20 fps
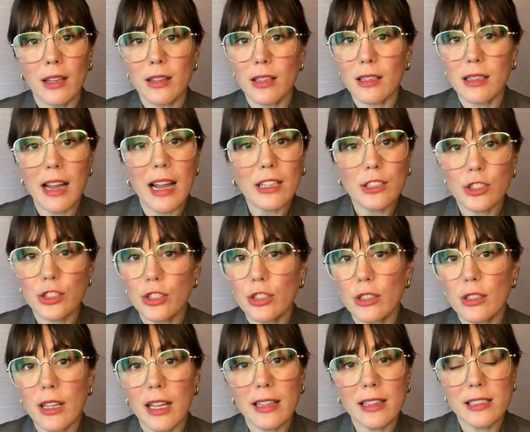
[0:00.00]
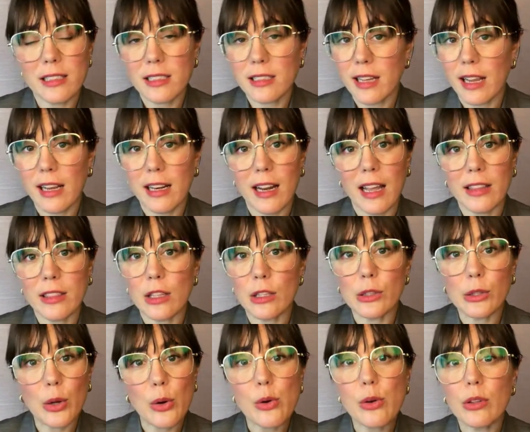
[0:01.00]
the national and the state and the
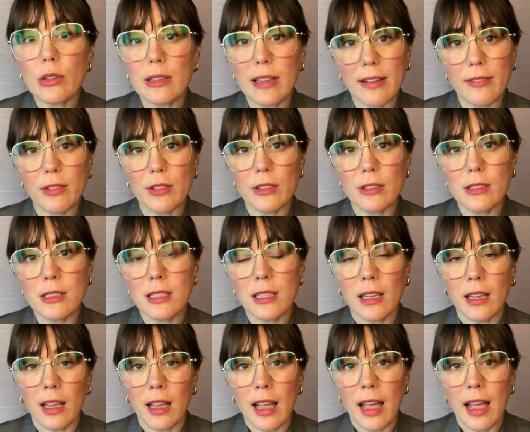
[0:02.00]
local levels,